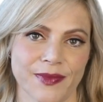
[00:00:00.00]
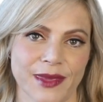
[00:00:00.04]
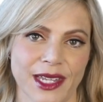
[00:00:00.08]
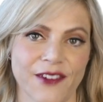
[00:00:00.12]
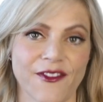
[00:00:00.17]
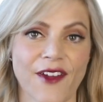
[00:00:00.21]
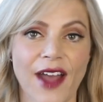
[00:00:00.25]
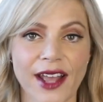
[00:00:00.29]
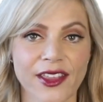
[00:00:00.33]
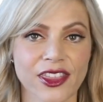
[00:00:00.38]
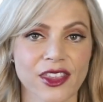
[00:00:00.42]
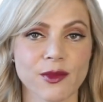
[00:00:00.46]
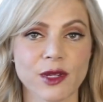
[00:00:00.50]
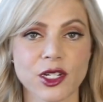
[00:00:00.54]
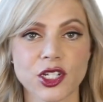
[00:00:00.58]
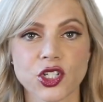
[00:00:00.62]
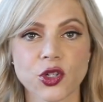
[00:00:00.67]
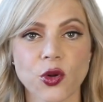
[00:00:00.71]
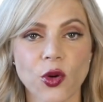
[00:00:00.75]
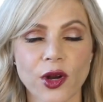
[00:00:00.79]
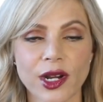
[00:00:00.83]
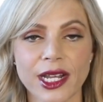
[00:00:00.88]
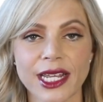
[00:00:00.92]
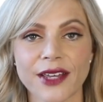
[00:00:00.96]
In fact, the
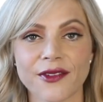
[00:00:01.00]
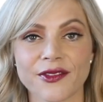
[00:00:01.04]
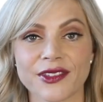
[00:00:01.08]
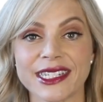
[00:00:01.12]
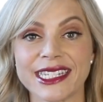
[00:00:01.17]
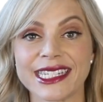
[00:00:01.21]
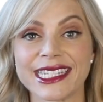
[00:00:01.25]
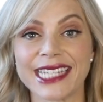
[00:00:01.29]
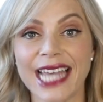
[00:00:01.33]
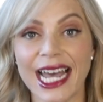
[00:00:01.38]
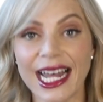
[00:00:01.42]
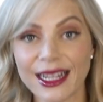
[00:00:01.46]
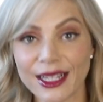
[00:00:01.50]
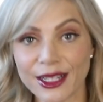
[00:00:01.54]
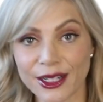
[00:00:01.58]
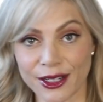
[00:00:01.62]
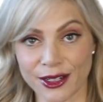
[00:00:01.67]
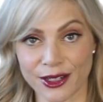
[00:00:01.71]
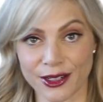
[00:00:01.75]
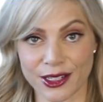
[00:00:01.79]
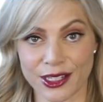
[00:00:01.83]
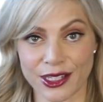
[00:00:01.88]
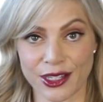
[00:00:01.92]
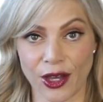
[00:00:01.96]
majority of
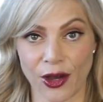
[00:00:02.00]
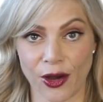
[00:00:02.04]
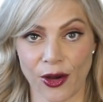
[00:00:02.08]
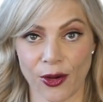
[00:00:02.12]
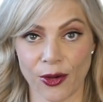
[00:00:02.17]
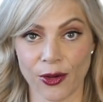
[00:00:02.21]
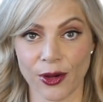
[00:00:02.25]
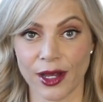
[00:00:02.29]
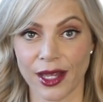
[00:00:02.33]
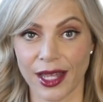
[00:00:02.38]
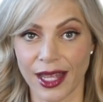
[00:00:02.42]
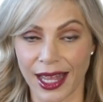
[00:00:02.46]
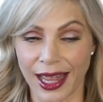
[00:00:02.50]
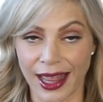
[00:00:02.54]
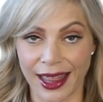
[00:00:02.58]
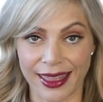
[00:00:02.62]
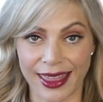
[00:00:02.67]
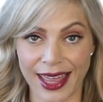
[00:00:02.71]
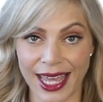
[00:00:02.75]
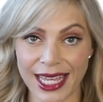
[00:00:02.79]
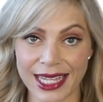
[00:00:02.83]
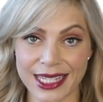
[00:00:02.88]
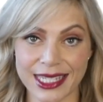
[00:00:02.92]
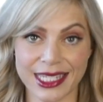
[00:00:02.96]
sellers, though,
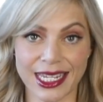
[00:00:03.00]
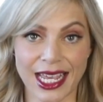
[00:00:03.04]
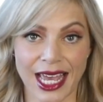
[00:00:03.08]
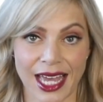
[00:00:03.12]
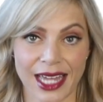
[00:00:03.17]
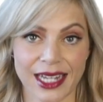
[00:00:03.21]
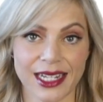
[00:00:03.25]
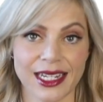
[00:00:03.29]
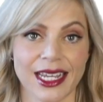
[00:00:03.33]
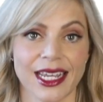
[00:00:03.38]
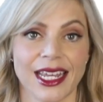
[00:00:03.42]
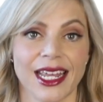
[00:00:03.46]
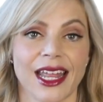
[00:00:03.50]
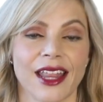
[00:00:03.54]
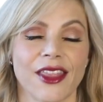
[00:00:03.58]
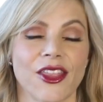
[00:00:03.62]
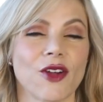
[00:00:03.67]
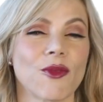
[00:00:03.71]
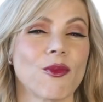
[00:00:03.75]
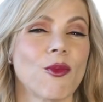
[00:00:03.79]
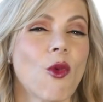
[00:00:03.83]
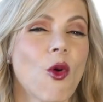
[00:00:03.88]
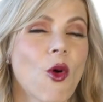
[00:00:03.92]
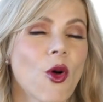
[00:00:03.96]
they said
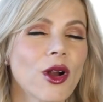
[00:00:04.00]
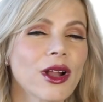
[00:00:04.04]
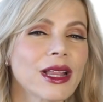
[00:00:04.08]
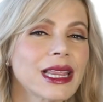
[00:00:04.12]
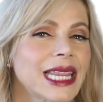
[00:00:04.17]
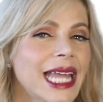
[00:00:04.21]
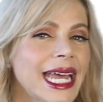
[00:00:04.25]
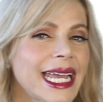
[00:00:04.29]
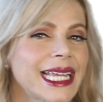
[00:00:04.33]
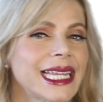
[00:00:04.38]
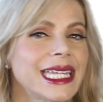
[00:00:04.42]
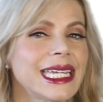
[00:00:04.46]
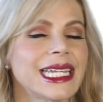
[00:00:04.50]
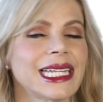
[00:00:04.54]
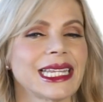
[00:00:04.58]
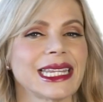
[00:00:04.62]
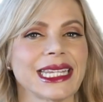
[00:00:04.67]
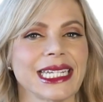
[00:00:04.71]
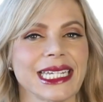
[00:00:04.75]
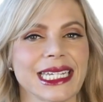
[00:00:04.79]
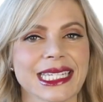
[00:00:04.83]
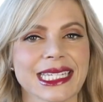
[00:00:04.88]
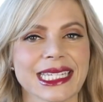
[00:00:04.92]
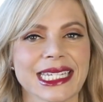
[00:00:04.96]
they're more likely to
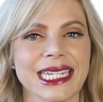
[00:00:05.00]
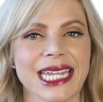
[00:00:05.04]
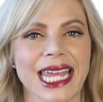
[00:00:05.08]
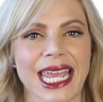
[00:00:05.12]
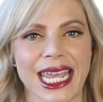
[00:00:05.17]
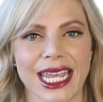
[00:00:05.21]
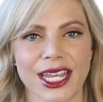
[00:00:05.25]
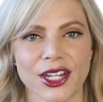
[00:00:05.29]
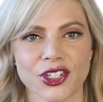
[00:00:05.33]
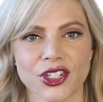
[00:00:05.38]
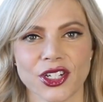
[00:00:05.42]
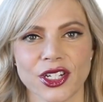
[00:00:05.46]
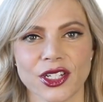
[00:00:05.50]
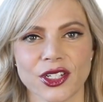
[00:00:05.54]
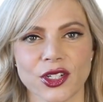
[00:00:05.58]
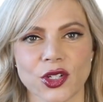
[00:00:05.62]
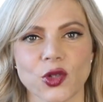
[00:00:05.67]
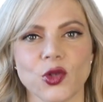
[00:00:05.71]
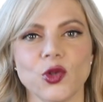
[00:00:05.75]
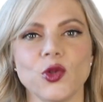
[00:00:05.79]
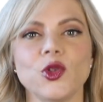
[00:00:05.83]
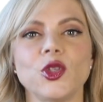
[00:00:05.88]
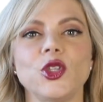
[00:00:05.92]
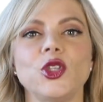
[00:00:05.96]
list an agent
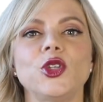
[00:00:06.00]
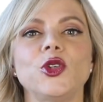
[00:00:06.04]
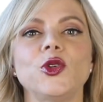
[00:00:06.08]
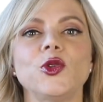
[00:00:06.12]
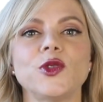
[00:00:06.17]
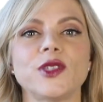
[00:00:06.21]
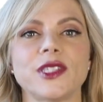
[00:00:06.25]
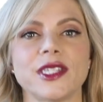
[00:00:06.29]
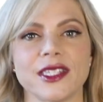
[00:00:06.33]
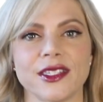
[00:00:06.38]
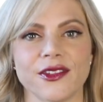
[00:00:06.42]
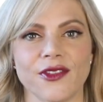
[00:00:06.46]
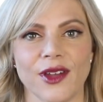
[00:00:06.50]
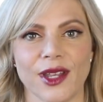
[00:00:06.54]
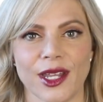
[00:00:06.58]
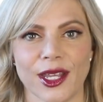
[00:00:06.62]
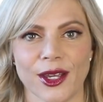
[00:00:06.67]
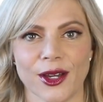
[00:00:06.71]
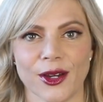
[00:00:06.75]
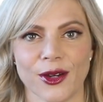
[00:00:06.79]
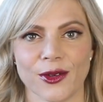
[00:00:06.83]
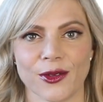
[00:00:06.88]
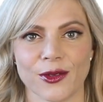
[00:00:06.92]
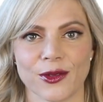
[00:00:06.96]
who uses
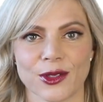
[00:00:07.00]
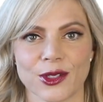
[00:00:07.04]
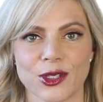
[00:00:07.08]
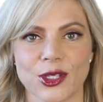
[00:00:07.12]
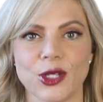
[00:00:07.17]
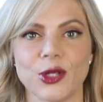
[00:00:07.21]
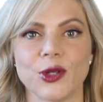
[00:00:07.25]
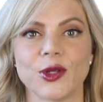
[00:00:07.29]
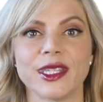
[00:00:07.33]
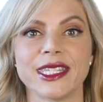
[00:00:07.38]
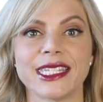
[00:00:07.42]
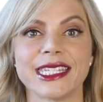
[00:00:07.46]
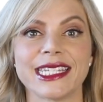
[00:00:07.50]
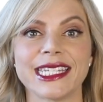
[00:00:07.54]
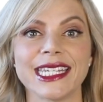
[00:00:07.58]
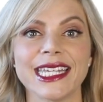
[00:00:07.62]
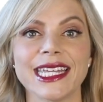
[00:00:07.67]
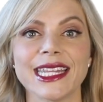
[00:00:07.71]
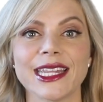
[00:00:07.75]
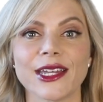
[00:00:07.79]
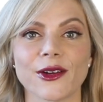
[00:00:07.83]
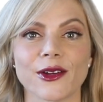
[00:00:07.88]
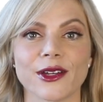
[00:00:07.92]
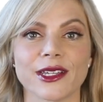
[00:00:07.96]
video. So you can
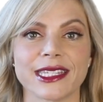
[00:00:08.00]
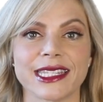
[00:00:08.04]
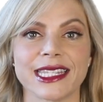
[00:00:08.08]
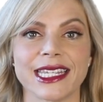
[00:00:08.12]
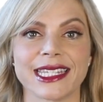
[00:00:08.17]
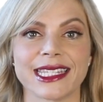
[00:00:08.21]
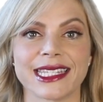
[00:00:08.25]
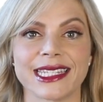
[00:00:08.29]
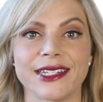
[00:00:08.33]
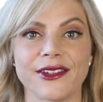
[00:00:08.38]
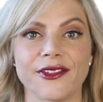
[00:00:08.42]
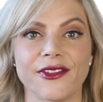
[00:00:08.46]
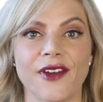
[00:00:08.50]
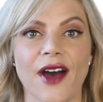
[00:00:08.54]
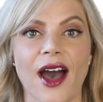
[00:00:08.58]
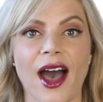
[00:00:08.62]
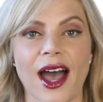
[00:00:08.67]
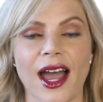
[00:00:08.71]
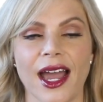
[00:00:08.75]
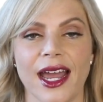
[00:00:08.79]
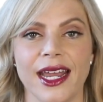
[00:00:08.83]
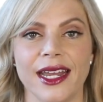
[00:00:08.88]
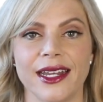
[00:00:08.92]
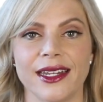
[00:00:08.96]
see there is this
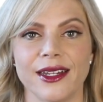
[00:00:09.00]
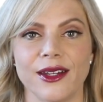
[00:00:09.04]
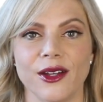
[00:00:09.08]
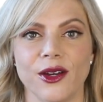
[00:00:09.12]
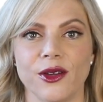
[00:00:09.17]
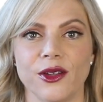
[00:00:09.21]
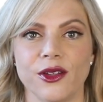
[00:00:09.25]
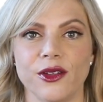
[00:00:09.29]
divide. You know,